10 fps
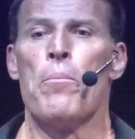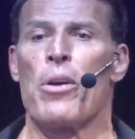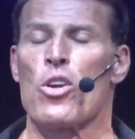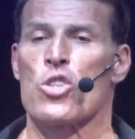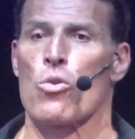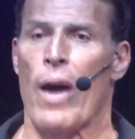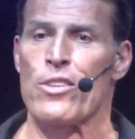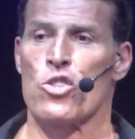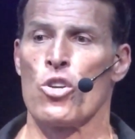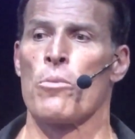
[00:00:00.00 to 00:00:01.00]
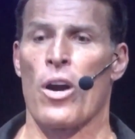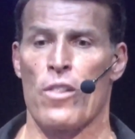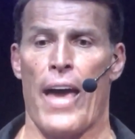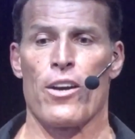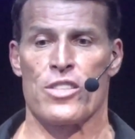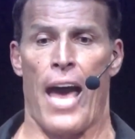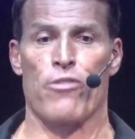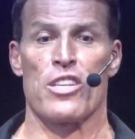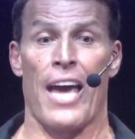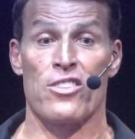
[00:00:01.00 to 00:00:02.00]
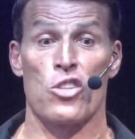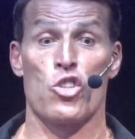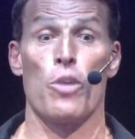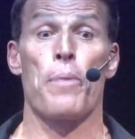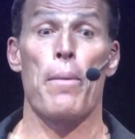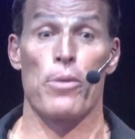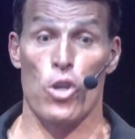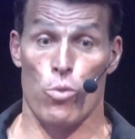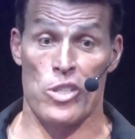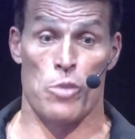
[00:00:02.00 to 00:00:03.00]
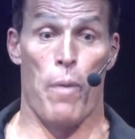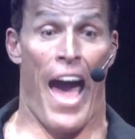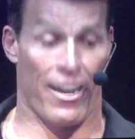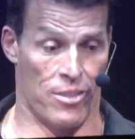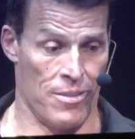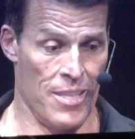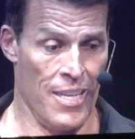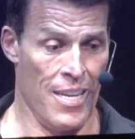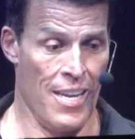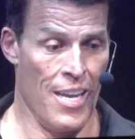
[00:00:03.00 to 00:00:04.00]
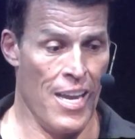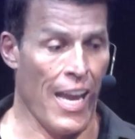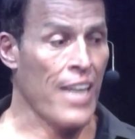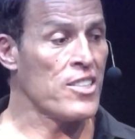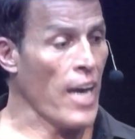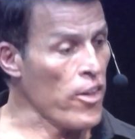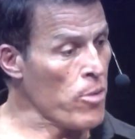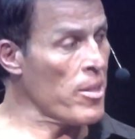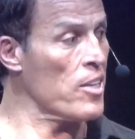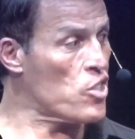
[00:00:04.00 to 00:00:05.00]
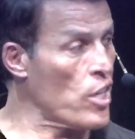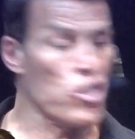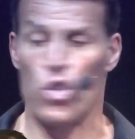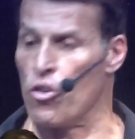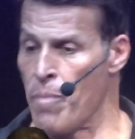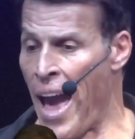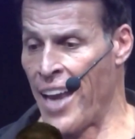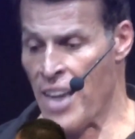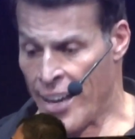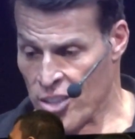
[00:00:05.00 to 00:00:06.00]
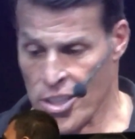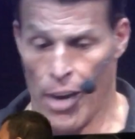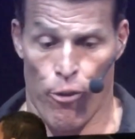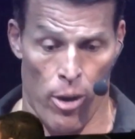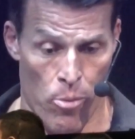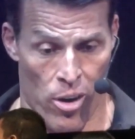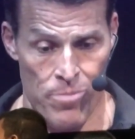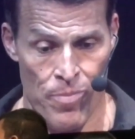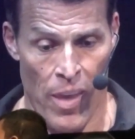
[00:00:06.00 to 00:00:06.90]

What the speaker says: But you should write 2 more letters after that to 2 people you respect and tell them the decision you've made not to suffer anymore.